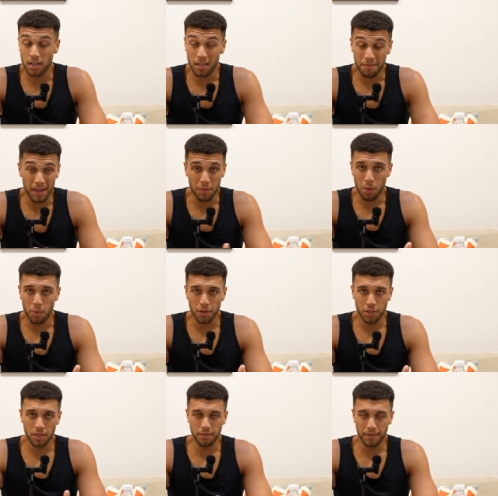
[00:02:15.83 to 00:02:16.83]
i'd give anyone
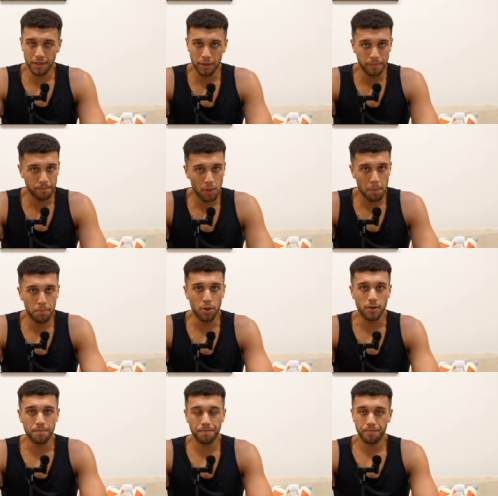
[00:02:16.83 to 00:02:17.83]
watching this video
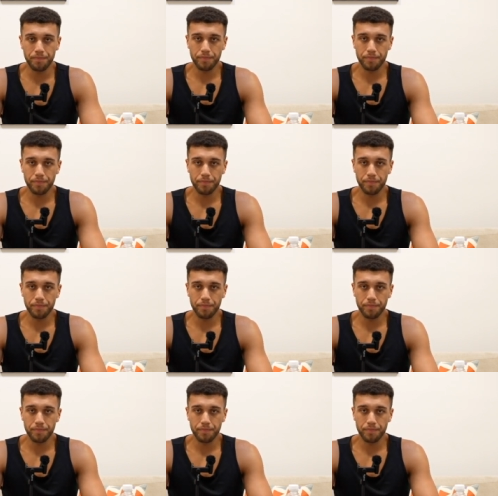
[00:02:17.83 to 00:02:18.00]
but